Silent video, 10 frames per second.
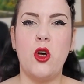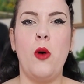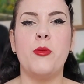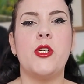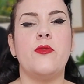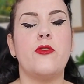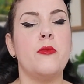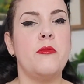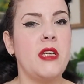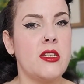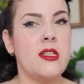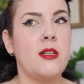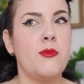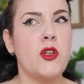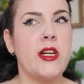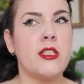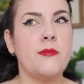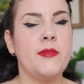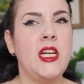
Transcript: option from the Mix-It-Up dress.